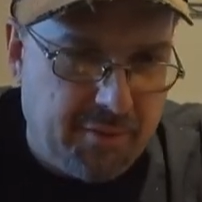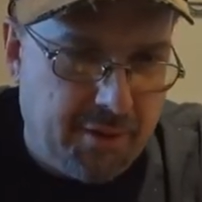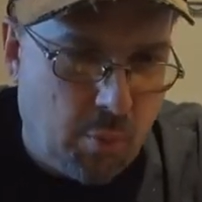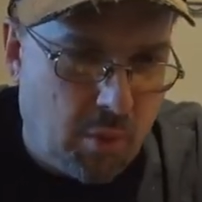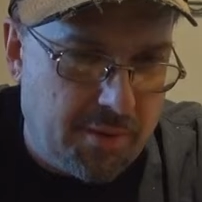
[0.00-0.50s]

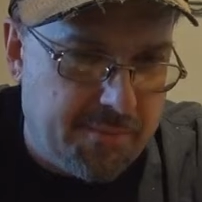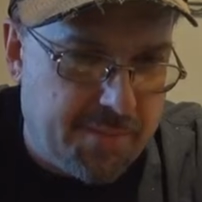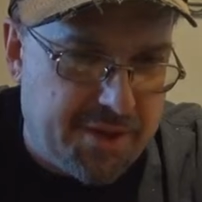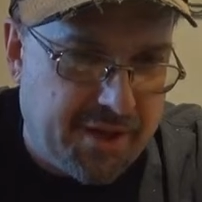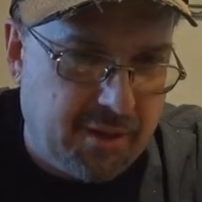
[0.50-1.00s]
into one
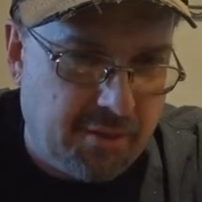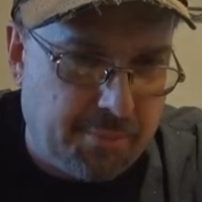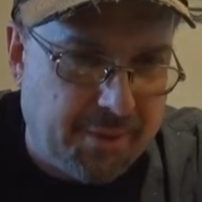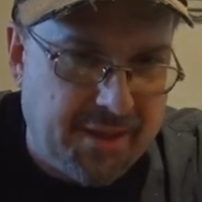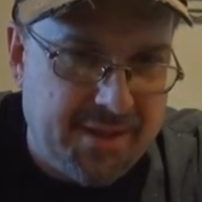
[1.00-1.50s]
particular
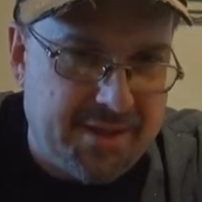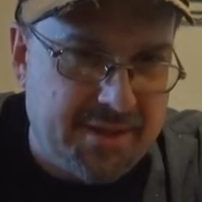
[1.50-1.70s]
place.